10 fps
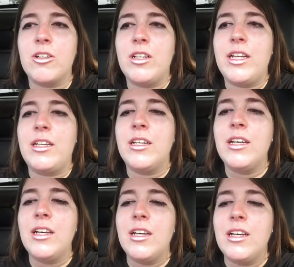Like,
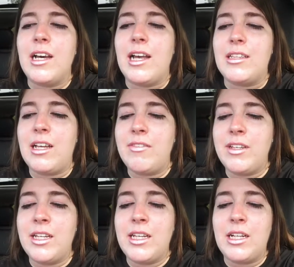I love it.